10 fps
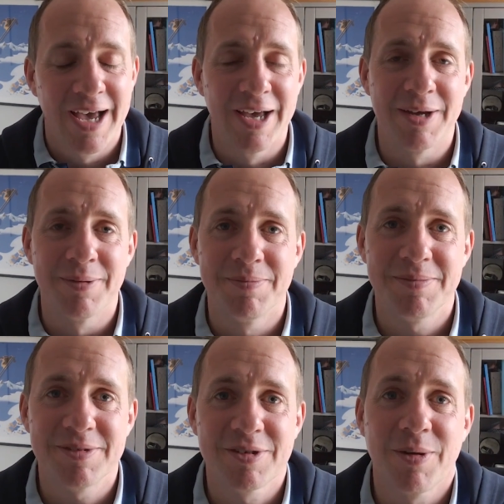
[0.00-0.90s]
Um,
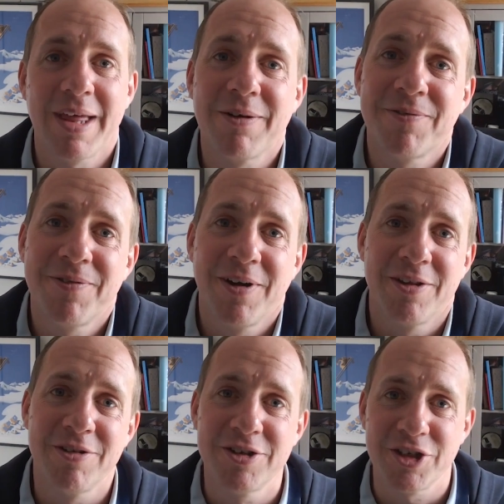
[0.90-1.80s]
so without
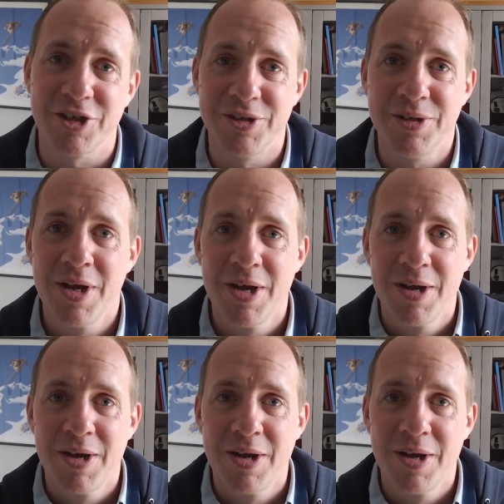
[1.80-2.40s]
further ado,